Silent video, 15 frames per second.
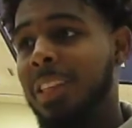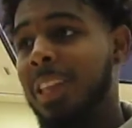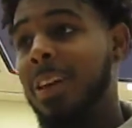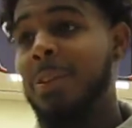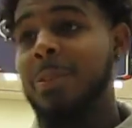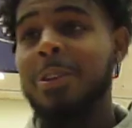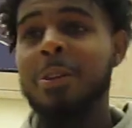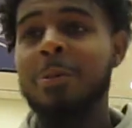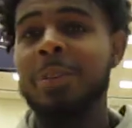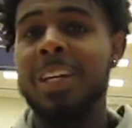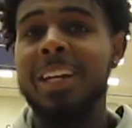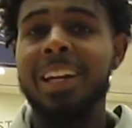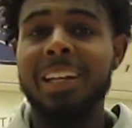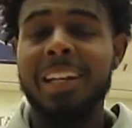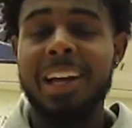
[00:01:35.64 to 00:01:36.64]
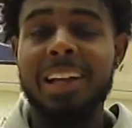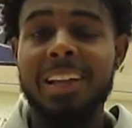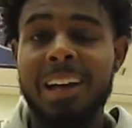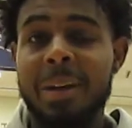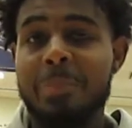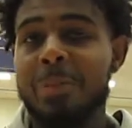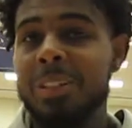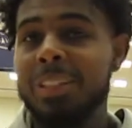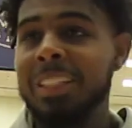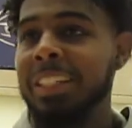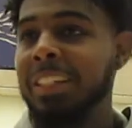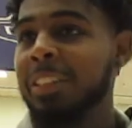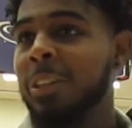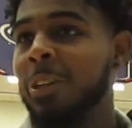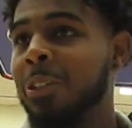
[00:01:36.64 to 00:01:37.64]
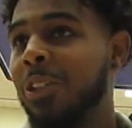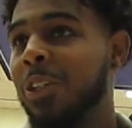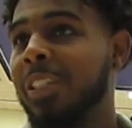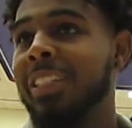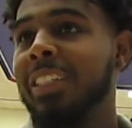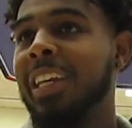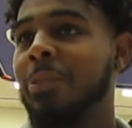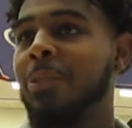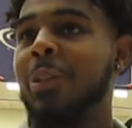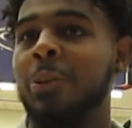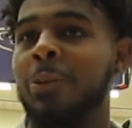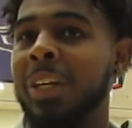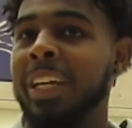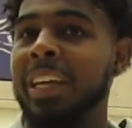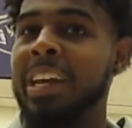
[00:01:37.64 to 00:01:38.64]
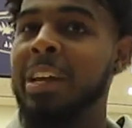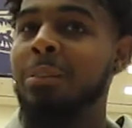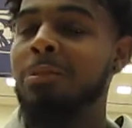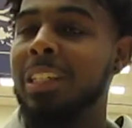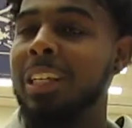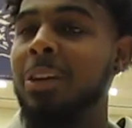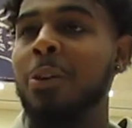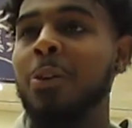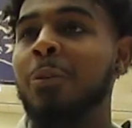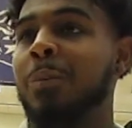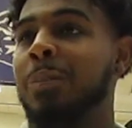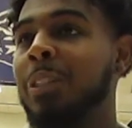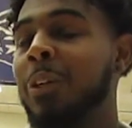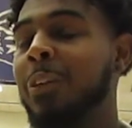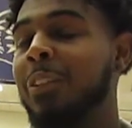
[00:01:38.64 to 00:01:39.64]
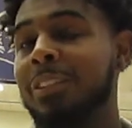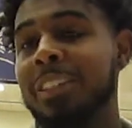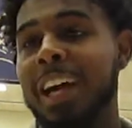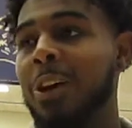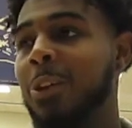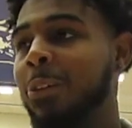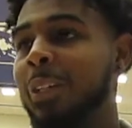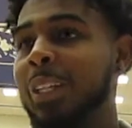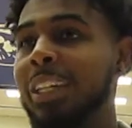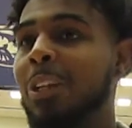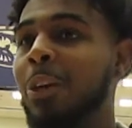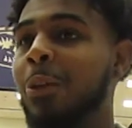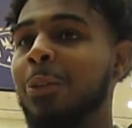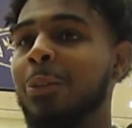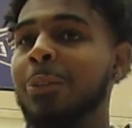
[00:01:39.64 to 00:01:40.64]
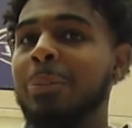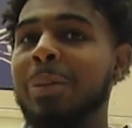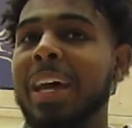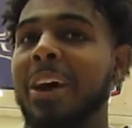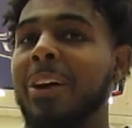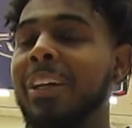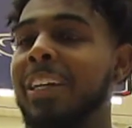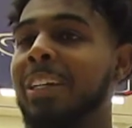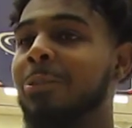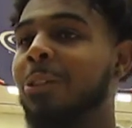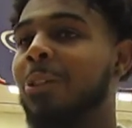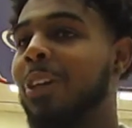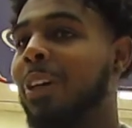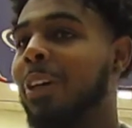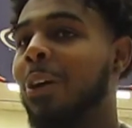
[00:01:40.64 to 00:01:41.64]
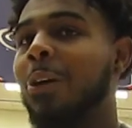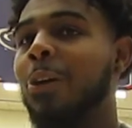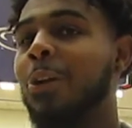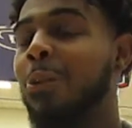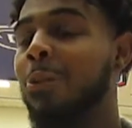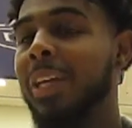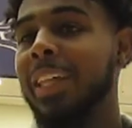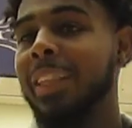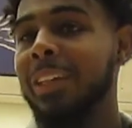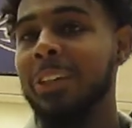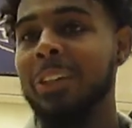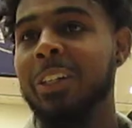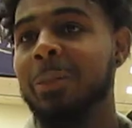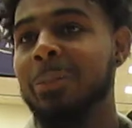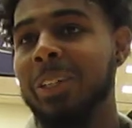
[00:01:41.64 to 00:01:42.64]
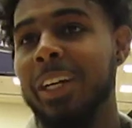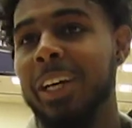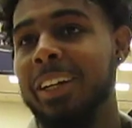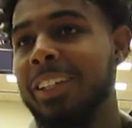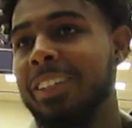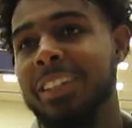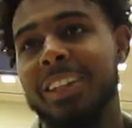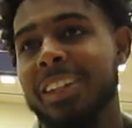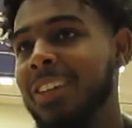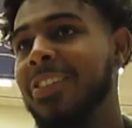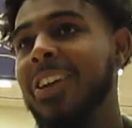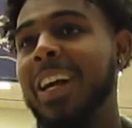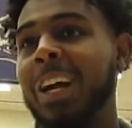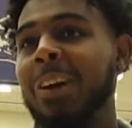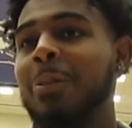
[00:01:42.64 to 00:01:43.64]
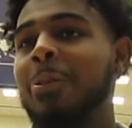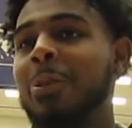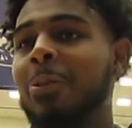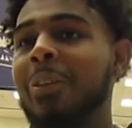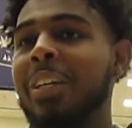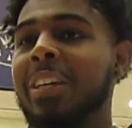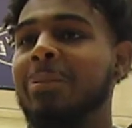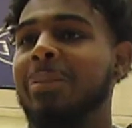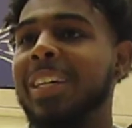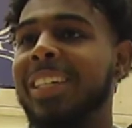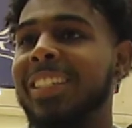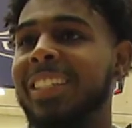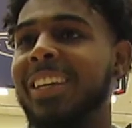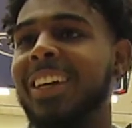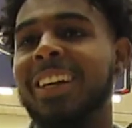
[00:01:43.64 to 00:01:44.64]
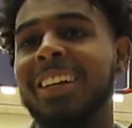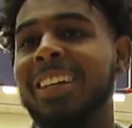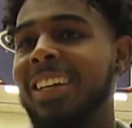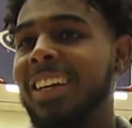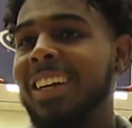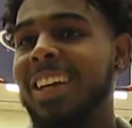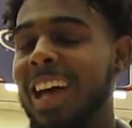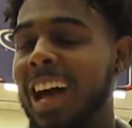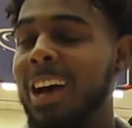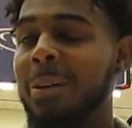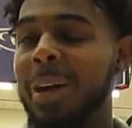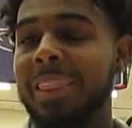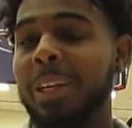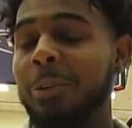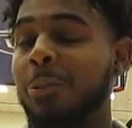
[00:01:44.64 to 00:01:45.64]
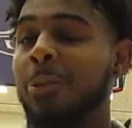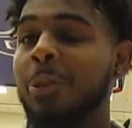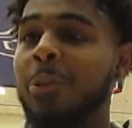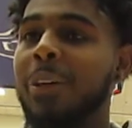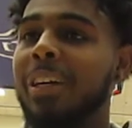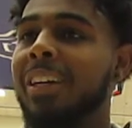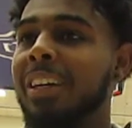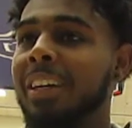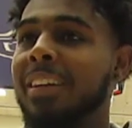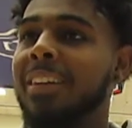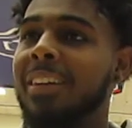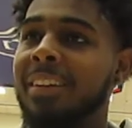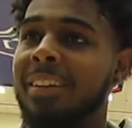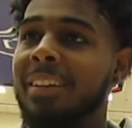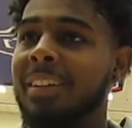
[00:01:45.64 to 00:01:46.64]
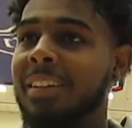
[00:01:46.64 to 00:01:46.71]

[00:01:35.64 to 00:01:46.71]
I don't know, man. I personally, you know, Georgia State, we're going to win games at home, so I don't really know who would be out here, if you're young or old. We at the crib. We got to come up with a win, man. So I think we would have won.